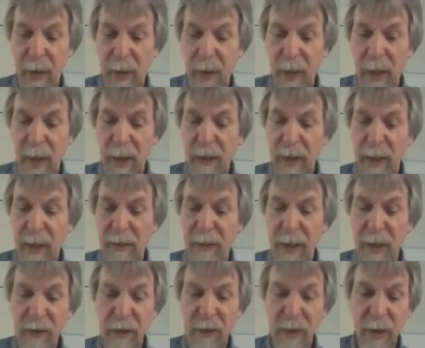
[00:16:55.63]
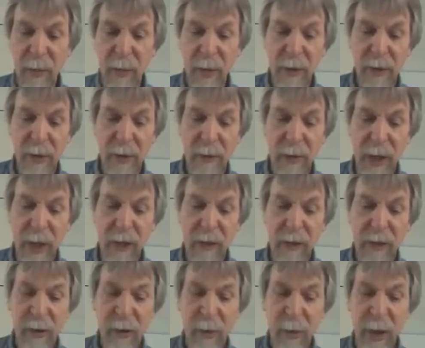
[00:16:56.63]
And that's actually a
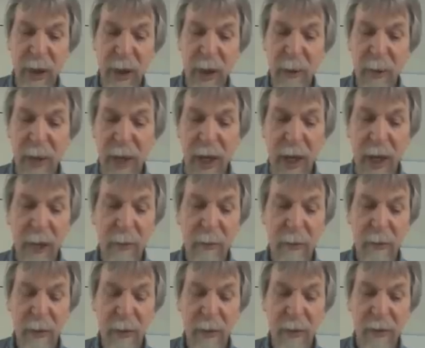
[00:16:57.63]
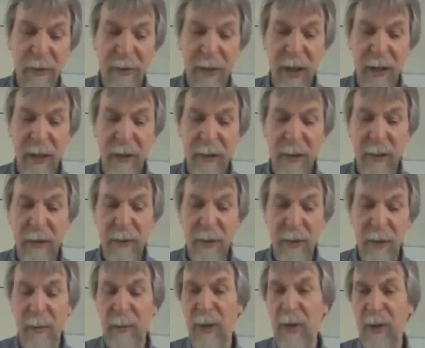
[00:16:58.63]
motivation why we have used that
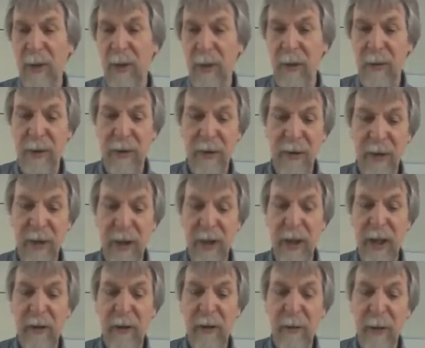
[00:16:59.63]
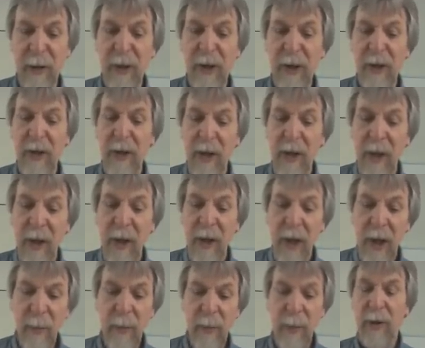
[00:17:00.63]
symbol over there as well,
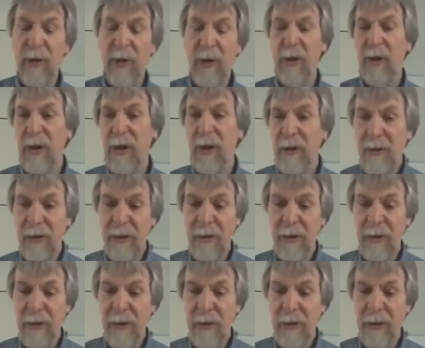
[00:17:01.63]
because